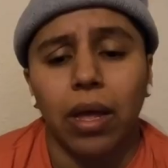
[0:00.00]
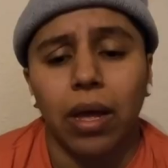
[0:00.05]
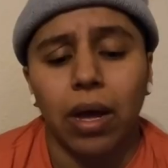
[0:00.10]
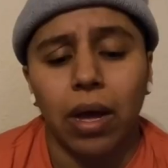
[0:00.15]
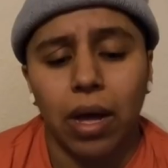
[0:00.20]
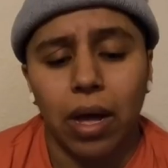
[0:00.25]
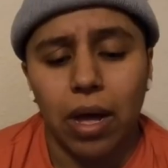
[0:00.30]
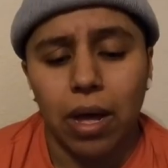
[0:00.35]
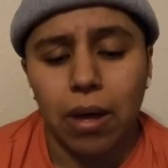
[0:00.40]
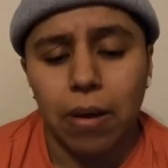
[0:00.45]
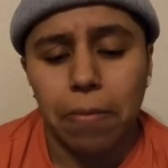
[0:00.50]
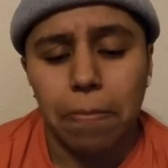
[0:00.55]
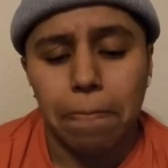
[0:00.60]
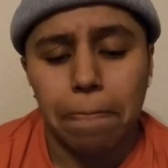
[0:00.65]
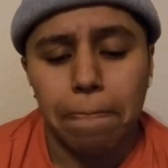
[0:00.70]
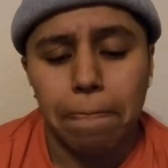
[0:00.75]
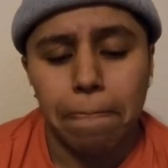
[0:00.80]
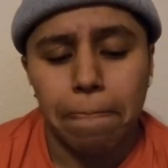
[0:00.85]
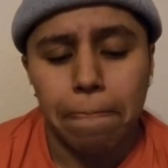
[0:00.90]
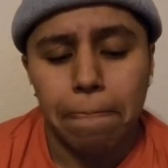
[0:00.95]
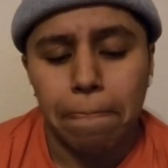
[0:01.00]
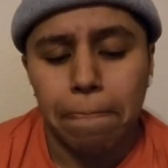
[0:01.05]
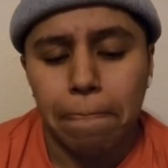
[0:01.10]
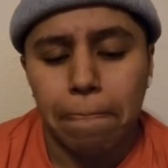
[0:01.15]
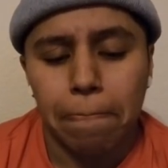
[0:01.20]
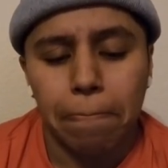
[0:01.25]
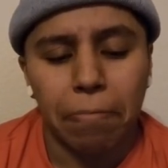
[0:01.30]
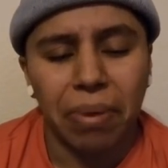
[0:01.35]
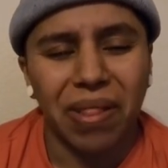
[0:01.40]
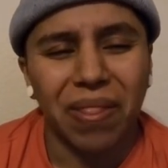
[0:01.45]
Um
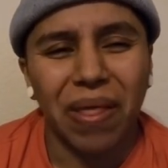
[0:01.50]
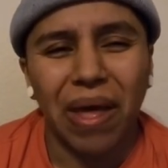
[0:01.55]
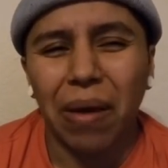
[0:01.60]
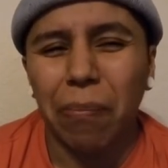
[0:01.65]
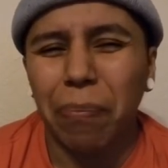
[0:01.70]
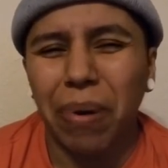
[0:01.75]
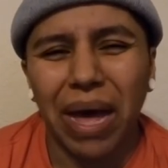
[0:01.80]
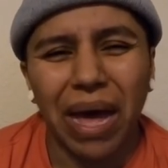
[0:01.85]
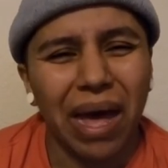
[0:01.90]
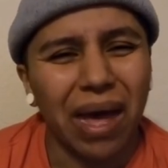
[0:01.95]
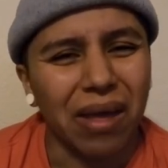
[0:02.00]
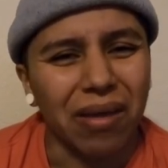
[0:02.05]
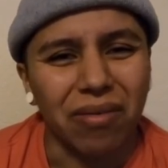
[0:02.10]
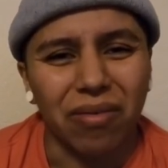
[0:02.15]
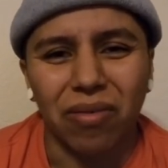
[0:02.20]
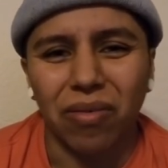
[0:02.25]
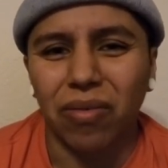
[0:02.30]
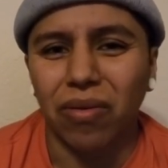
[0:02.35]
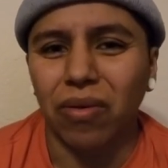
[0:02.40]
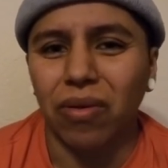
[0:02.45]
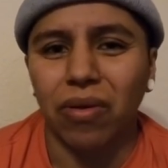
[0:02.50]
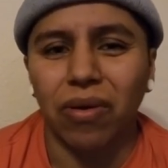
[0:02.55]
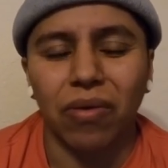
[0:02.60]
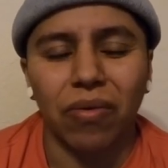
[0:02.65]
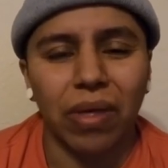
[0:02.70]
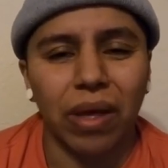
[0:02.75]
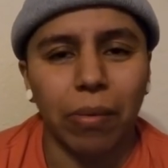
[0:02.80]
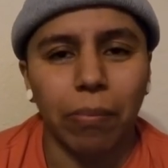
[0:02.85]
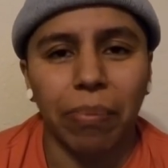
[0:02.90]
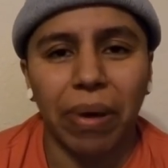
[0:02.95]
but that passed, you know,
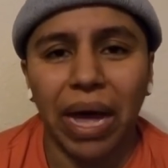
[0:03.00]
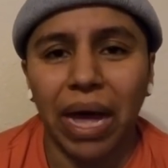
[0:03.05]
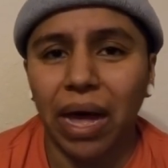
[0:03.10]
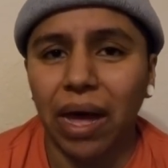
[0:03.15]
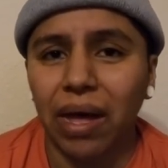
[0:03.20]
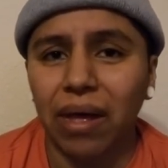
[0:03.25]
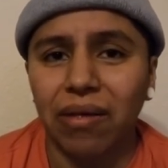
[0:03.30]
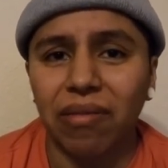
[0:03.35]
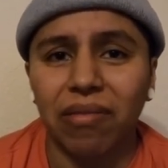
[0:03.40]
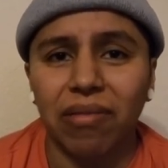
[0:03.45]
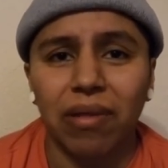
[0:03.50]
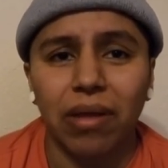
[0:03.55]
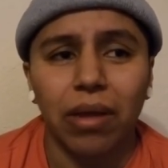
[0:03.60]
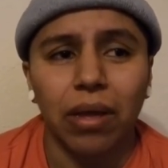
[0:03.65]
that passed.